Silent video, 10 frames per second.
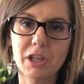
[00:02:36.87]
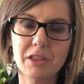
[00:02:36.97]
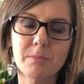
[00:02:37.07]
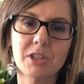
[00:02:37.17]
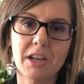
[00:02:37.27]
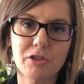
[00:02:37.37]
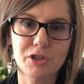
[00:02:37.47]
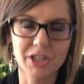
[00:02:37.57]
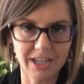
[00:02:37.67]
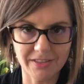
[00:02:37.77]
get them to
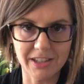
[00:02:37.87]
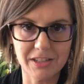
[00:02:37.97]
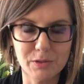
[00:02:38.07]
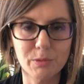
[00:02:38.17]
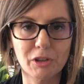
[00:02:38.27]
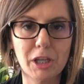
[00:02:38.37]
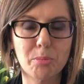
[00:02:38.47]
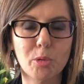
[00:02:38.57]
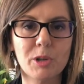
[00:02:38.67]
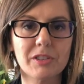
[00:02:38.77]
understand that it's really
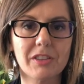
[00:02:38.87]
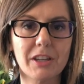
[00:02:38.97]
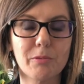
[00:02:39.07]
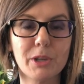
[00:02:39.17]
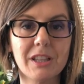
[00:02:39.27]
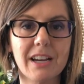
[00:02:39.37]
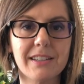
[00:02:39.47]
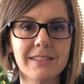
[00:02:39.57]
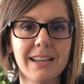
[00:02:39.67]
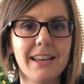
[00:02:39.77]
important that they
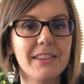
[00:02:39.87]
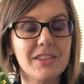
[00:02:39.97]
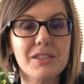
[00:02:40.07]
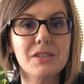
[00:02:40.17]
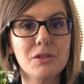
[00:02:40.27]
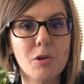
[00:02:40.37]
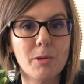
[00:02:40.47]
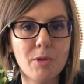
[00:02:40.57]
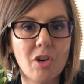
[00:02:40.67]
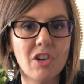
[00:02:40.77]
realize this is
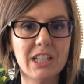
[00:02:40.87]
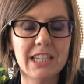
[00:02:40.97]
normal.